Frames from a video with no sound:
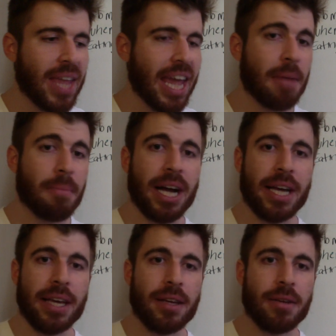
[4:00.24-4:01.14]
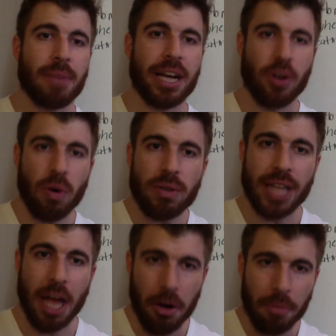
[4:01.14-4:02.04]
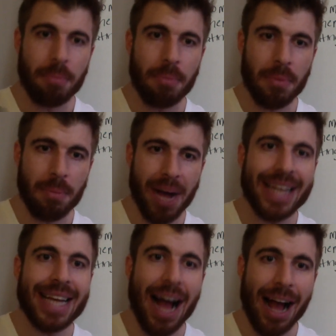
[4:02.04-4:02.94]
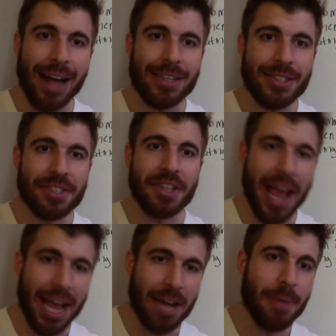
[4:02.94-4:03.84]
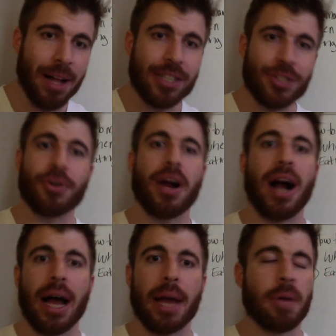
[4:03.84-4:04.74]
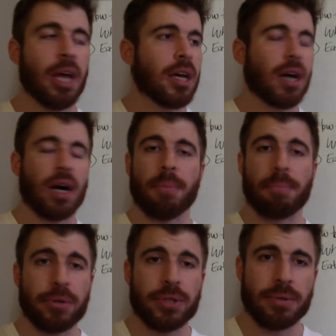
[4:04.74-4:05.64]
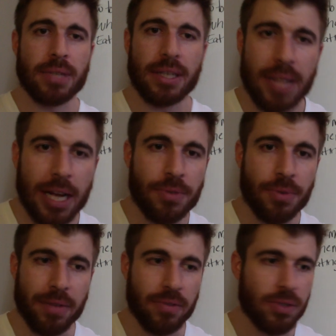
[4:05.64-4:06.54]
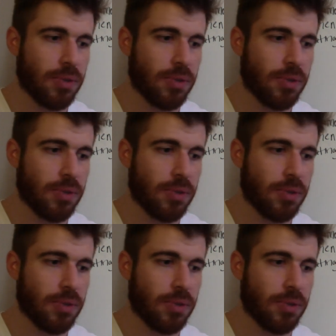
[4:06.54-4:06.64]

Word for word: And my, my goal is to help my guys, the Anabolic Tribe, uh, boost their testosterone levels.